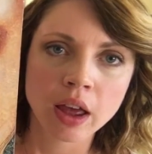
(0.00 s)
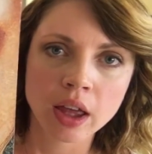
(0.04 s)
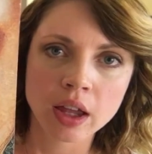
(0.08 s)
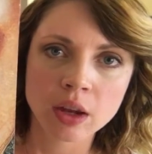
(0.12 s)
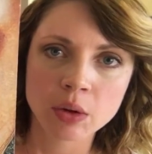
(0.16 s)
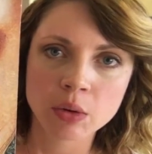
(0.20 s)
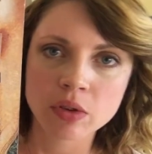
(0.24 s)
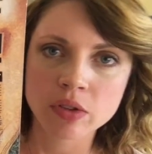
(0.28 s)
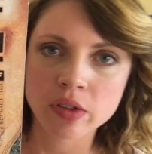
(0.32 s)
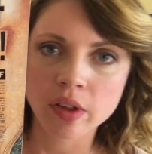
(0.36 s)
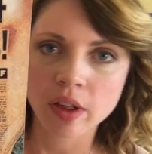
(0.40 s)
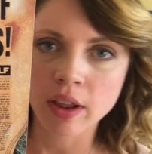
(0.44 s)

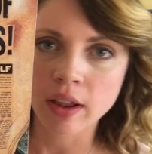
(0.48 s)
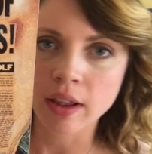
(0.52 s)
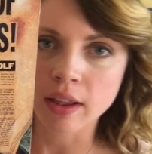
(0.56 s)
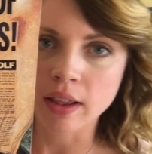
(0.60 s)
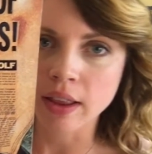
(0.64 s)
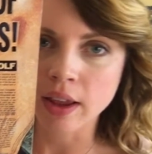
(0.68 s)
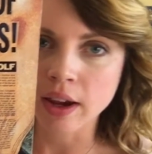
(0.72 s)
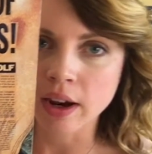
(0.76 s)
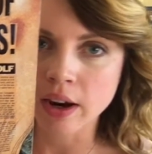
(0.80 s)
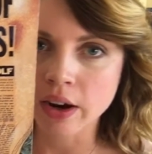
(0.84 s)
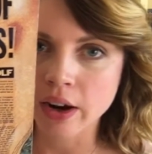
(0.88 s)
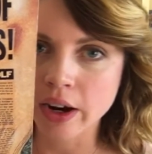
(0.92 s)
It was
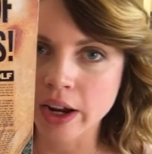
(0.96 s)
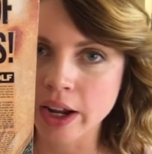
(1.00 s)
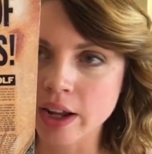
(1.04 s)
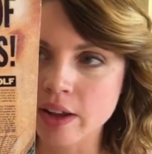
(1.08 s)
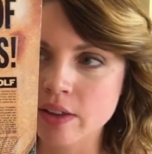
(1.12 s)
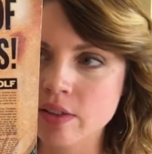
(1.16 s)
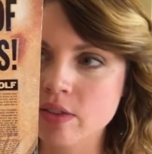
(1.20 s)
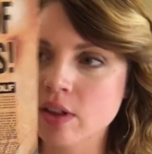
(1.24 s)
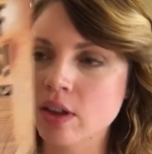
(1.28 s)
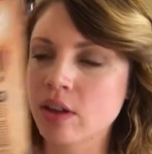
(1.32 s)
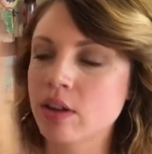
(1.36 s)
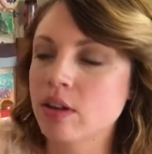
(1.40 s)

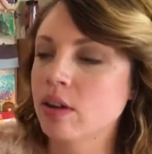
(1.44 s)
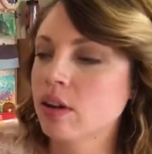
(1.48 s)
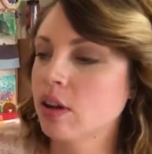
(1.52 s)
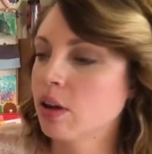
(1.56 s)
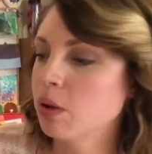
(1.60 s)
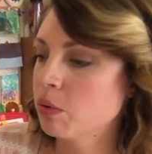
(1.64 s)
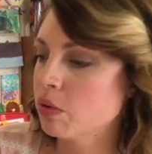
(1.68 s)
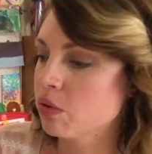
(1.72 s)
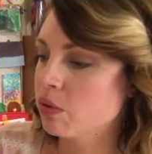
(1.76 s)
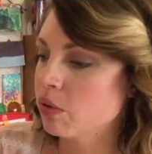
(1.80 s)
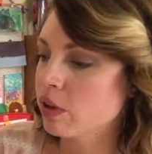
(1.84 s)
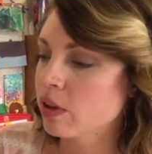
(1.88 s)
hilarious, and it
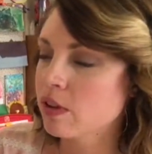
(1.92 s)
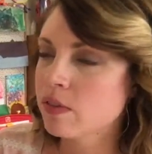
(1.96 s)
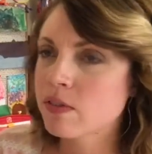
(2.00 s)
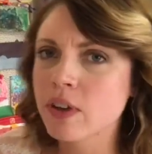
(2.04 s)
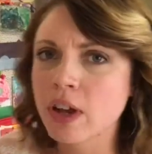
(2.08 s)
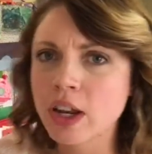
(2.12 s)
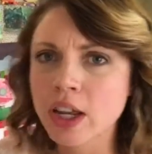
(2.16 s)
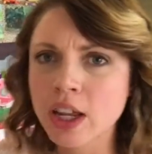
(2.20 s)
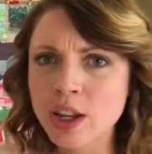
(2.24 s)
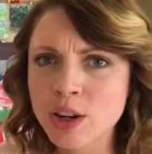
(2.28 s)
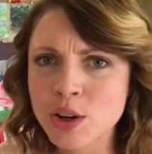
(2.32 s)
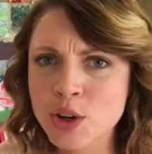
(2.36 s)
was really
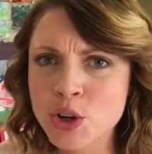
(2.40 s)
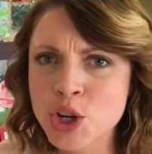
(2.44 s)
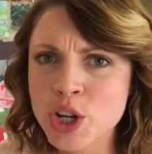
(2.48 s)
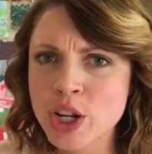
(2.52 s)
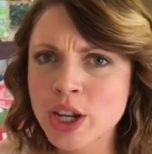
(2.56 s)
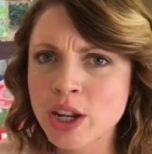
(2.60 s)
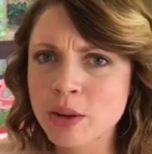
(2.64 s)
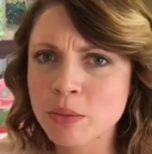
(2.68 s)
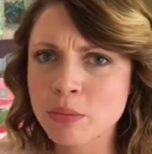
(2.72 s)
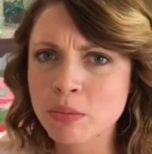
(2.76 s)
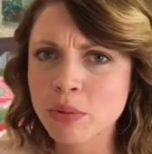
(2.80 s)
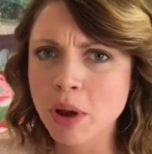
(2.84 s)
funny. You know, she
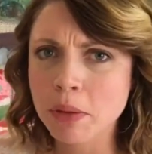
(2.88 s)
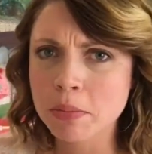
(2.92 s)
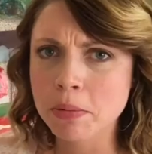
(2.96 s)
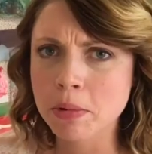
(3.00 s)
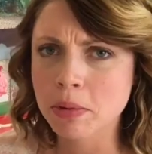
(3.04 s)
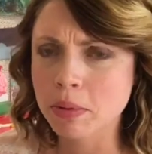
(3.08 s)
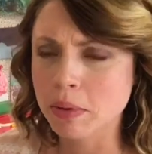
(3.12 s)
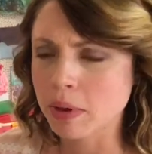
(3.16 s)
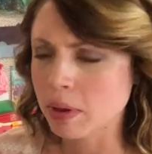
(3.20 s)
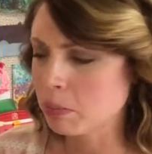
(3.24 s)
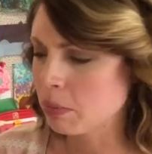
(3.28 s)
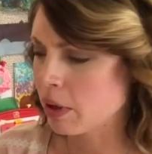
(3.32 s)
didn't
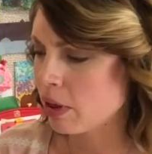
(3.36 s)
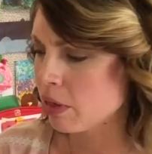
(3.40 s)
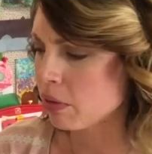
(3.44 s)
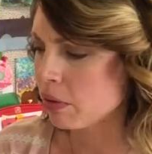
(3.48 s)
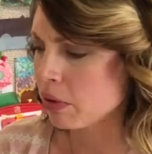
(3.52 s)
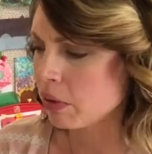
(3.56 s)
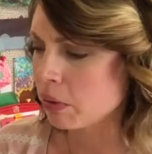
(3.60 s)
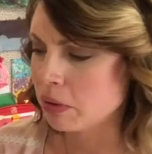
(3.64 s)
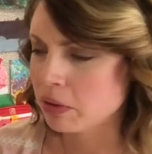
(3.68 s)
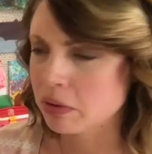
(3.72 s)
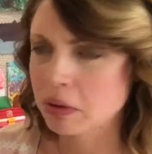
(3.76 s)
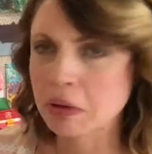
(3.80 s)
probably, my
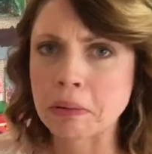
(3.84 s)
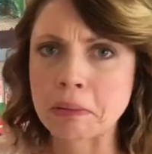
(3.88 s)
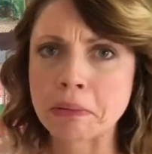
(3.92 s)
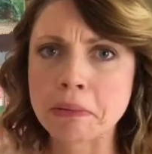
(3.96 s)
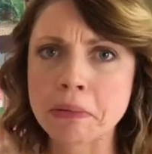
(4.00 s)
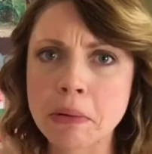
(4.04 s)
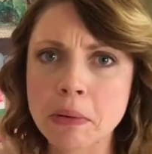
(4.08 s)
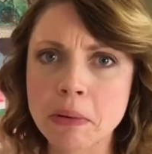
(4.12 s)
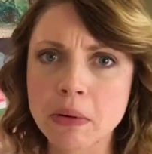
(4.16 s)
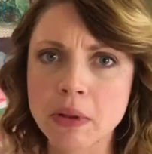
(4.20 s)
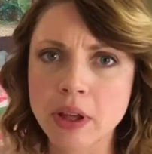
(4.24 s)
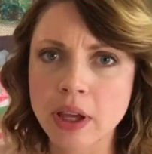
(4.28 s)
3-year-old didn't
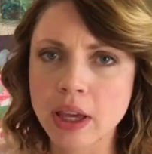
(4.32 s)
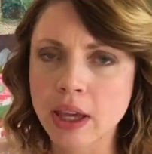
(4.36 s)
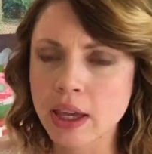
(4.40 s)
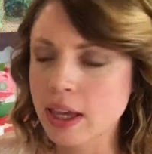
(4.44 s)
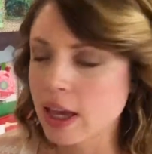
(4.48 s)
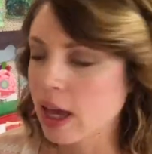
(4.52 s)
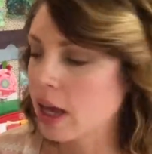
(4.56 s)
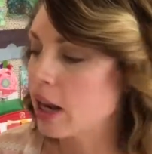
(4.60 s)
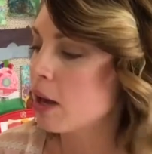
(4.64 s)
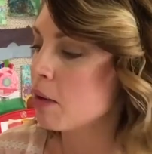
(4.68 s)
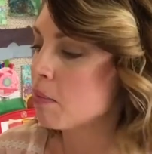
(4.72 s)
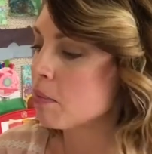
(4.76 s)
totally
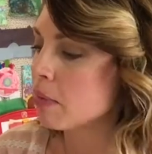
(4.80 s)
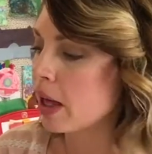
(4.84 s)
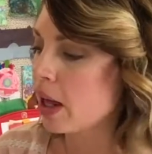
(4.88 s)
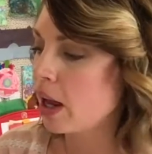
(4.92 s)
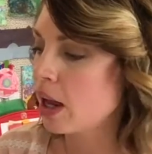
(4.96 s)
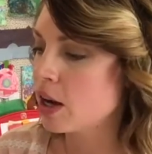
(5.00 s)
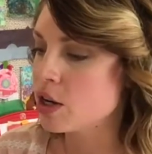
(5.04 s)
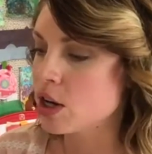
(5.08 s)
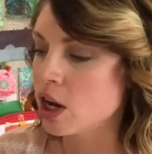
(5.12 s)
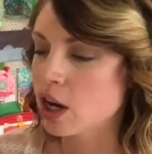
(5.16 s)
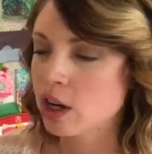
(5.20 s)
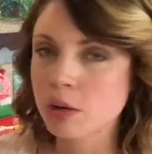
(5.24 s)
get it, but
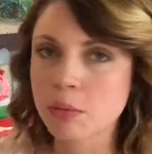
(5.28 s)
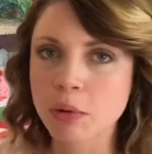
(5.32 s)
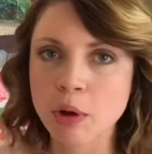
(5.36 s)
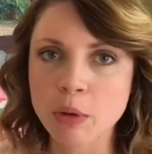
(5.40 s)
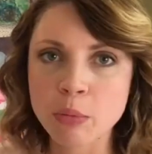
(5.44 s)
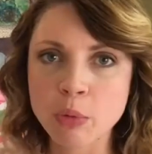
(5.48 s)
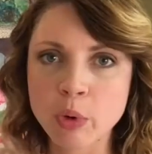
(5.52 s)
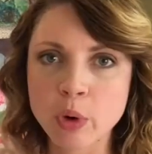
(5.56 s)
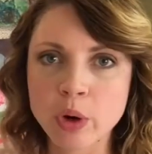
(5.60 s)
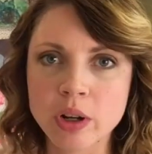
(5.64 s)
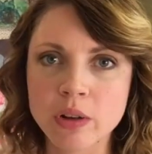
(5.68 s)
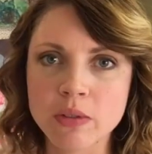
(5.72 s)
I talked
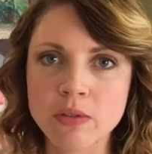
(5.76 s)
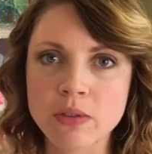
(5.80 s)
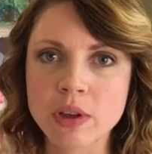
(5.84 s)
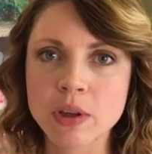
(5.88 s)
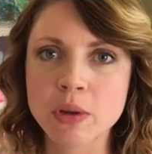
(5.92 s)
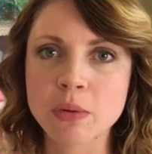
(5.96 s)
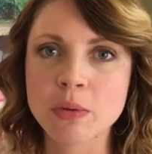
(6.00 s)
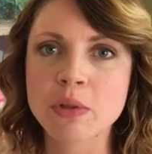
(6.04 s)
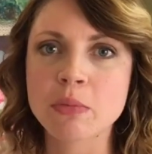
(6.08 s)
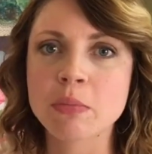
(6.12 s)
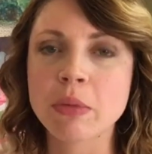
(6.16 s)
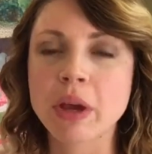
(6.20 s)
about point of
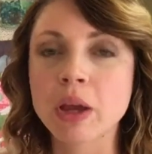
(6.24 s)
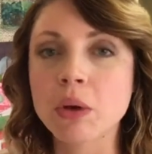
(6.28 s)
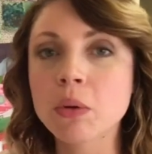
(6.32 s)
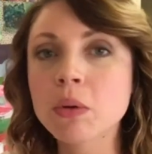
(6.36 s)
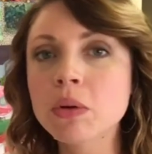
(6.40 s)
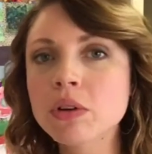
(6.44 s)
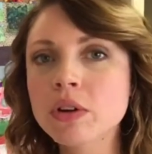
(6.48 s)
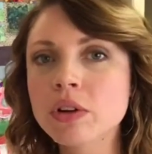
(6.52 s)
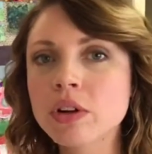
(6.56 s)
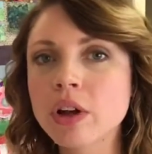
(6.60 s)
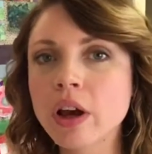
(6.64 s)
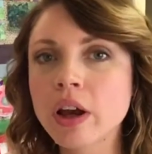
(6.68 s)
view with my
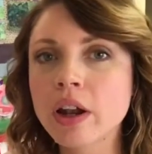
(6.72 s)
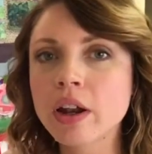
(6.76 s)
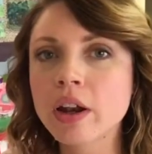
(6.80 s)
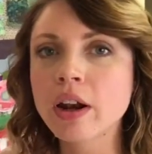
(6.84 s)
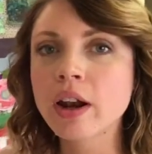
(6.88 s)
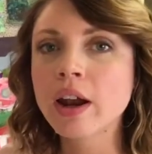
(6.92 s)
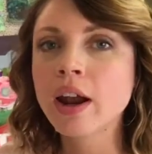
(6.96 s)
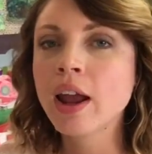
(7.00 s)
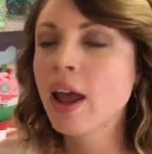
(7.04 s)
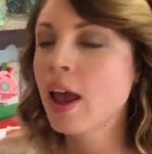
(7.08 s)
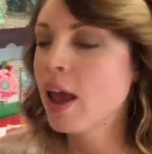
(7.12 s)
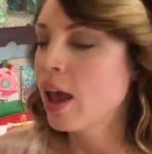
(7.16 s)
older
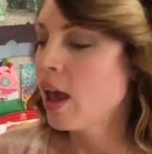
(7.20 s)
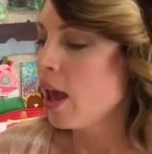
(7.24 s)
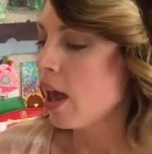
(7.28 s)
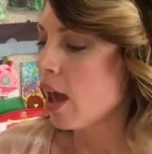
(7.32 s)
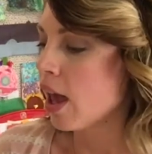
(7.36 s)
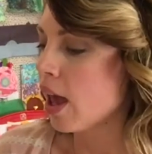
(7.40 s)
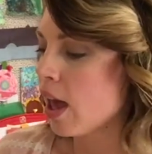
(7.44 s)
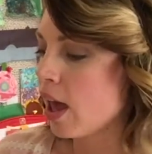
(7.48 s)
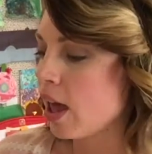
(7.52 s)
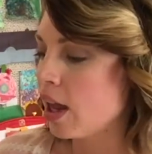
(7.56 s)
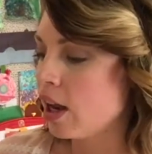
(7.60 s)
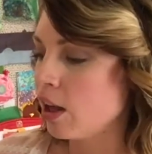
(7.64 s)
daughter,
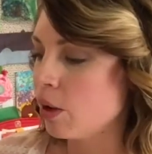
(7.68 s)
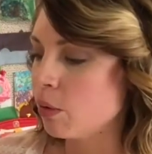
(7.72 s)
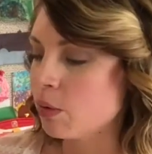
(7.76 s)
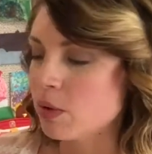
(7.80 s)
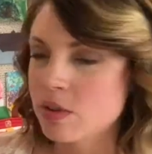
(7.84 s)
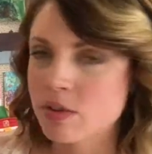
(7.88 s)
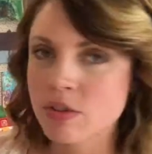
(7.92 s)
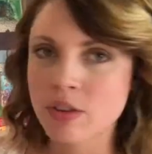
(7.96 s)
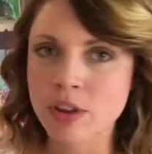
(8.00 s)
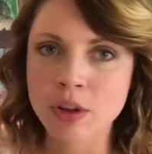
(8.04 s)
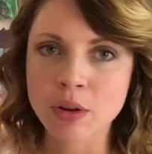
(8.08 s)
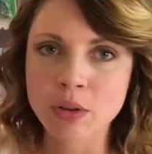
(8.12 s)
and it
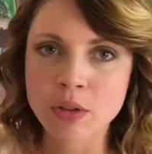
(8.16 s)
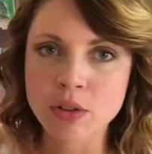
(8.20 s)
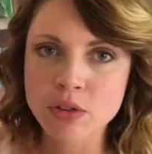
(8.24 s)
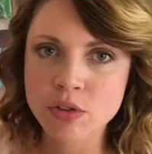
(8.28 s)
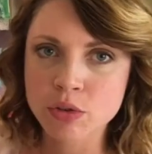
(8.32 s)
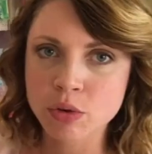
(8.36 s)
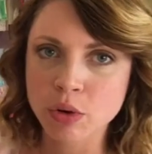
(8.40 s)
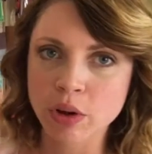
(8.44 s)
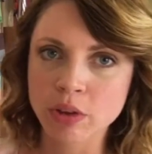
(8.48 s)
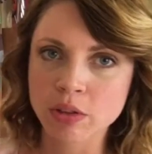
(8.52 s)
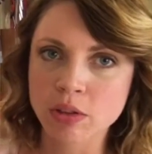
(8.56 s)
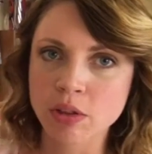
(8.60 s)
was, you know, the
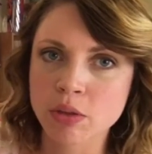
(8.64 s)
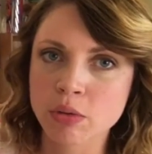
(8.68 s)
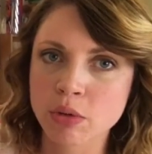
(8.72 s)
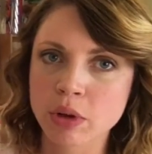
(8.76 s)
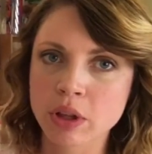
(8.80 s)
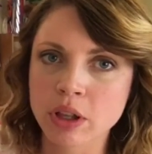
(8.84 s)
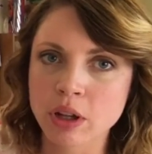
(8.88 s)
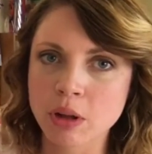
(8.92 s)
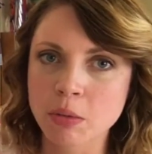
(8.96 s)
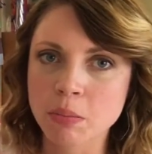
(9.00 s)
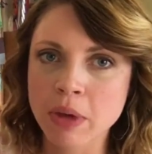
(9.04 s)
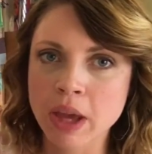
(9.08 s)
story of the 3
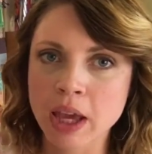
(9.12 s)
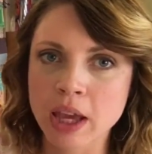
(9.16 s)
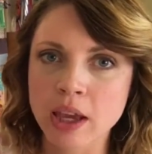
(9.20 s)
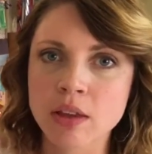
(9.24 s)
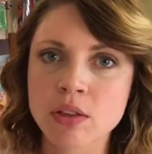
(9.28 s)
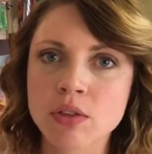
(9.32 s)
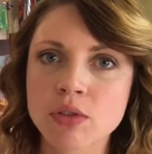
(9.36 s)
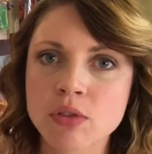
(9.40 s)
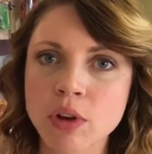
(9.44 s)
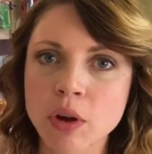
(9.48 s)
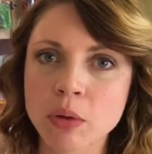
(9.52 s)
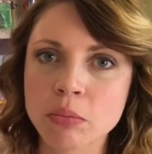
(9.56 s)
little
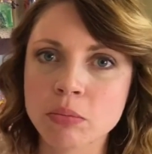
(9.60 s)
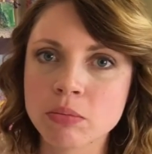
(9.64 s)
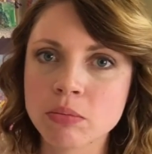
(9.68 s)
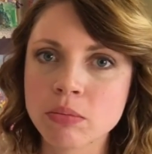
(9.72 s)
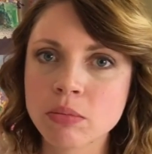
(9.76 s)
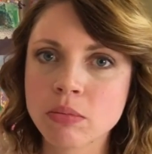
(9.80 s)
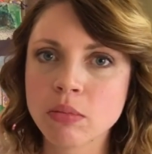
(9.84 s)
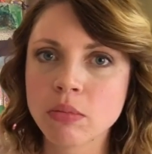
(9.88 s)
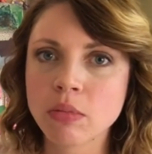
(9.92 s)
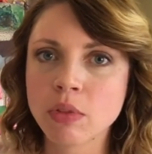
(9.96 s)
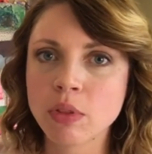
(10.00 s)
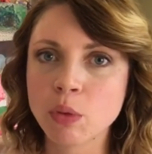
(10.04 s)
pigs from
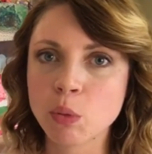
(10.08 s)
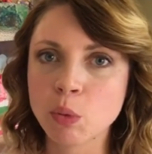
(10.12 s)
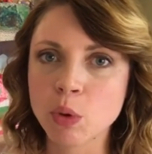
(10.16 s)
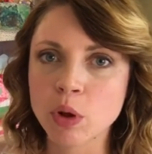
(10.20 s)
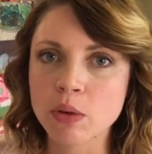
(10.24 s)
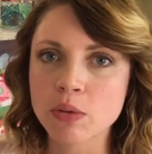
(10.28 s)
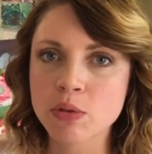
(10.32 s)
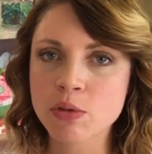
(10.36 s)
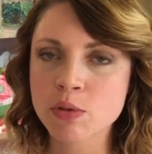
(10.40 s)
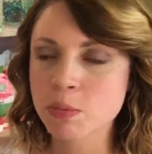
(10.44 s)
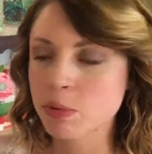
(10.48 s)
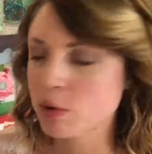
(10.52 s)
the
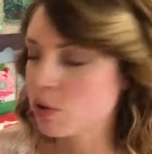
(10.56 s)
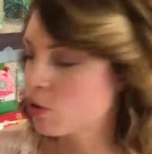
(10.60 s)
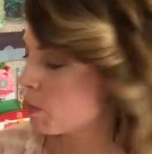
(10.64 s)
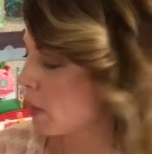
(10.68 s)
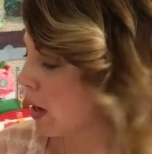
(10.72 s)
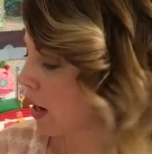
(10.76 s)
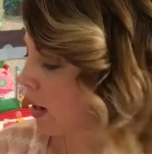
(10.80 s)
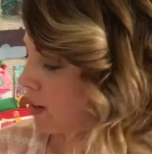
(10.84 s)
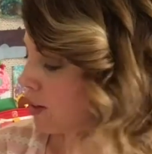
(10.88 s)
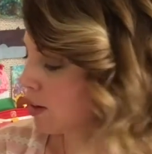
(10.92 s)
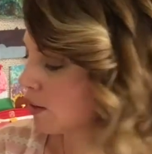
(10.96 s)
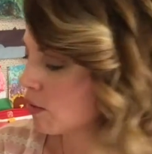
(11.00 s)
wolf's
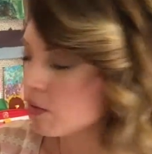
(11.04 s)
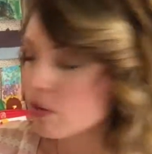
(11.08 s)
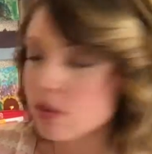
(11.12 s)
perspective.